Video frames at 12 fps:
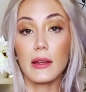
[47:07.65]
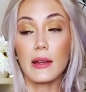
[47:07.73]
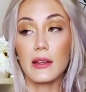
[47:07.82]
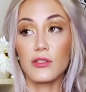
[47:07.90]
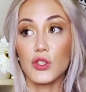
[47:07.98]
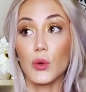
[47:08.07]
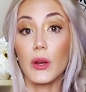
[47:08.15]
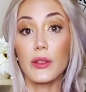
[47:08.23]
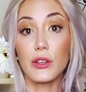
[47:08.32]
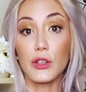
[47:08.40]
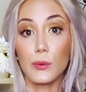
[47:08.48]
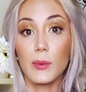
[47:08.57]
enjoy the
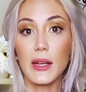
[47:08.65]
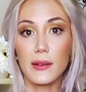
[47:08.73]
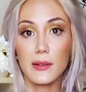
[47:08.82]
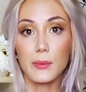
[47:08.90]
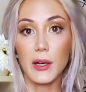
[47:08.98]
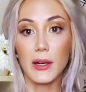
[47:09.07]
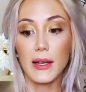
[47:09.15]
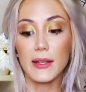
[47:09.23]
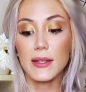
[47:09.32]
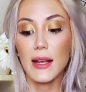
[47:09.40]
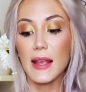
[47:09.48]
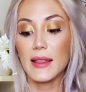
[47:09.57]
human experience.